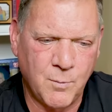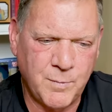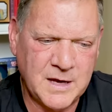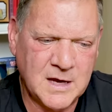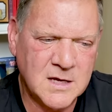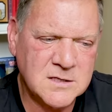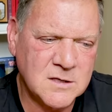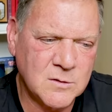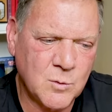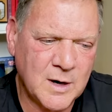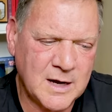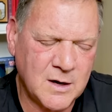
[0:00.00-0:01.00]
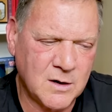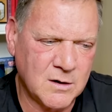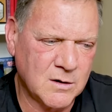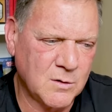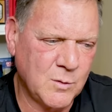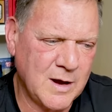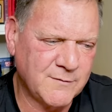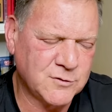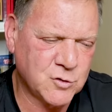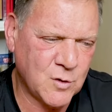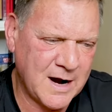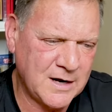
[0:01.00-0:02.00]
Because of the way we
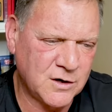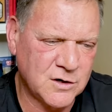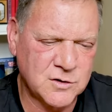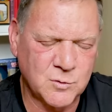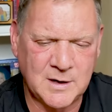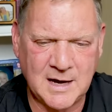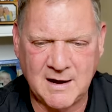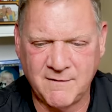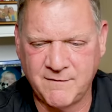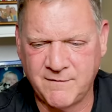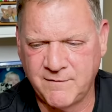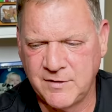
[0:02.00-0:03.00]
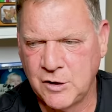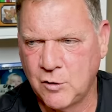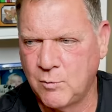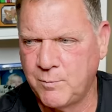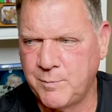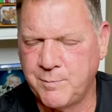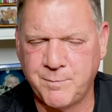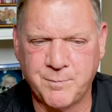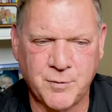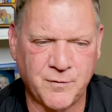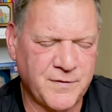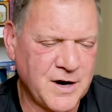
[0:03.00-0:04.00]
have trainers, we have, you know,
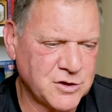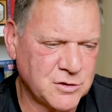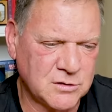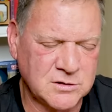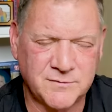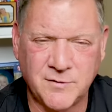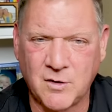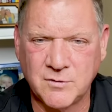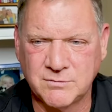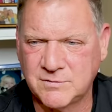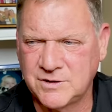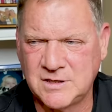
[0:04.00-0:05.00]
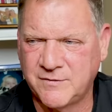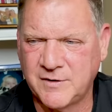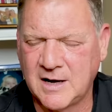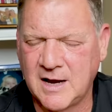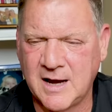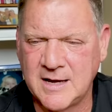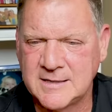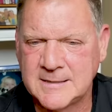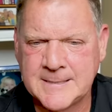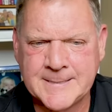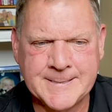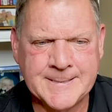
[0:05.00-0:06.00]
professionals of all different
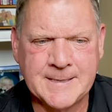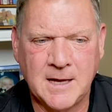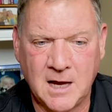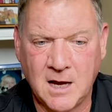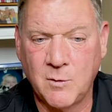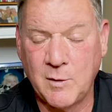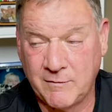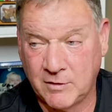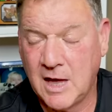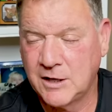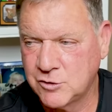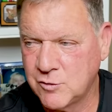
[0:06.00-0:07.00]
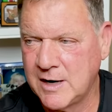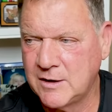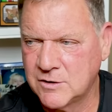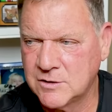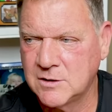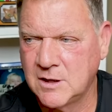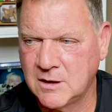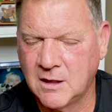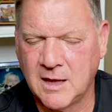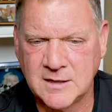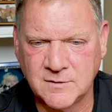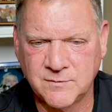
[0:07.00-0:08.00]
kinds. Uh, we have a lot of trainers in the
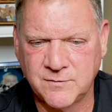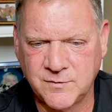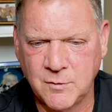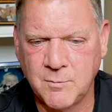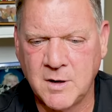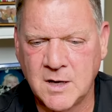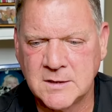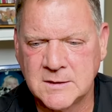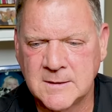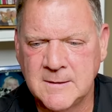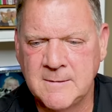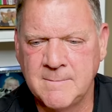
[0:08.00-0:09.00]
last few months.